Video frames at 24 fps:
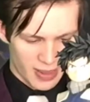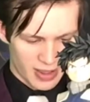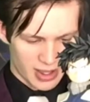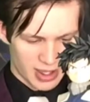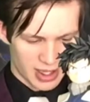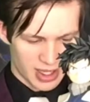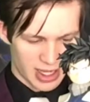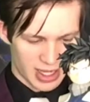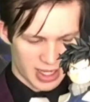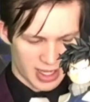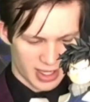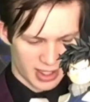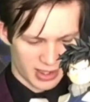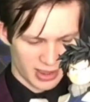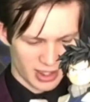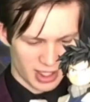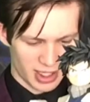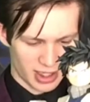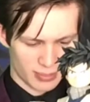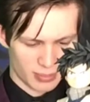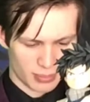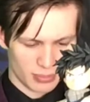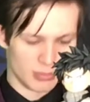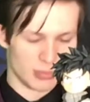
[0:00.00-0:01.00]
And then
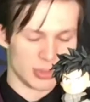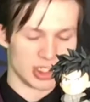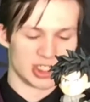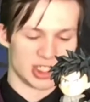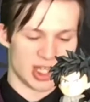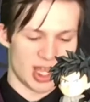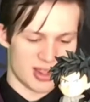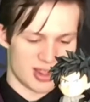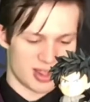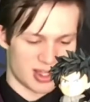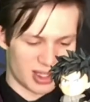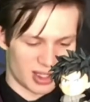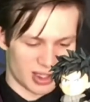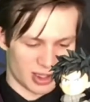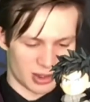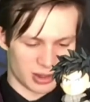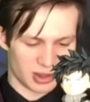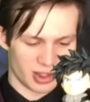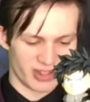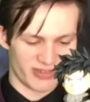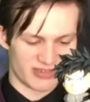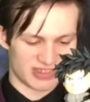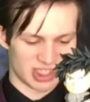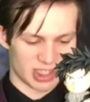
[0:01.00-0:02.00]
Majestic
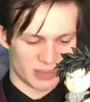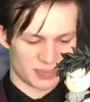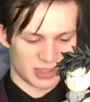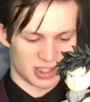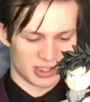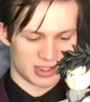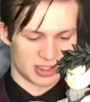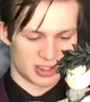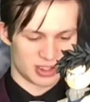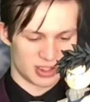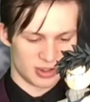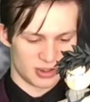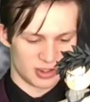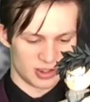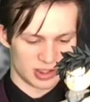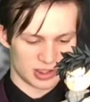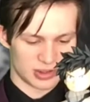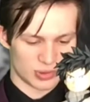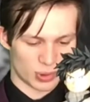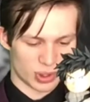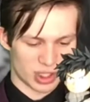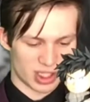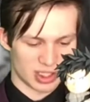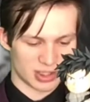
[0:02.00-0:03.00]
lifts up the students with
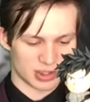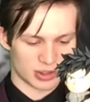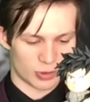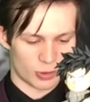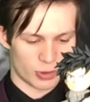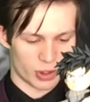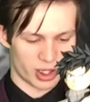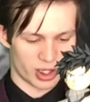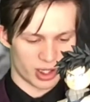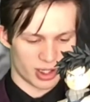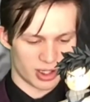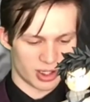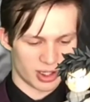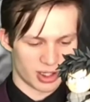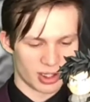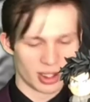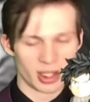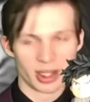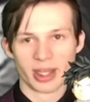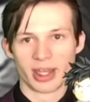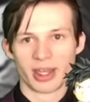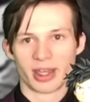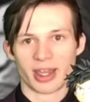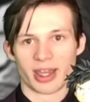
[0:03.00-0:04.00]
his quirk
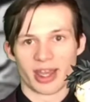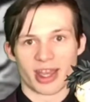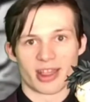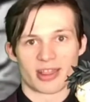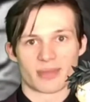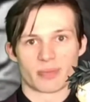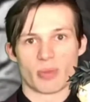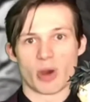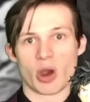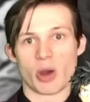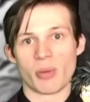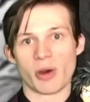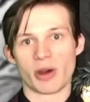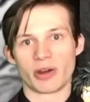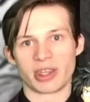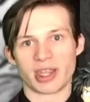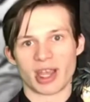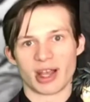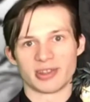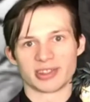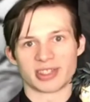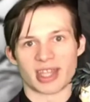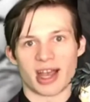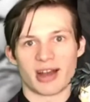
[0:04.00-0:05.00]
as Momo yells
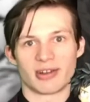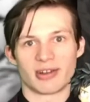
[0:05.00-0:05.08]
out to